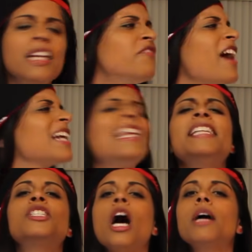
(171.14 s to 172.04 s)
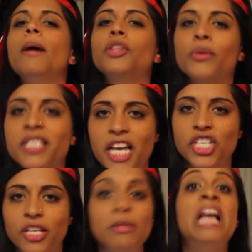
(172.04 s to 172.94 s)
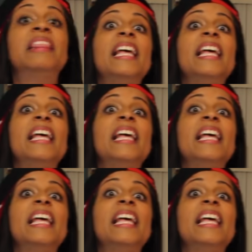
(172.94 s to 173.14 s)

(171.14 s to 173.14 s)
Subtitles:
In fact, let's talk about the recession.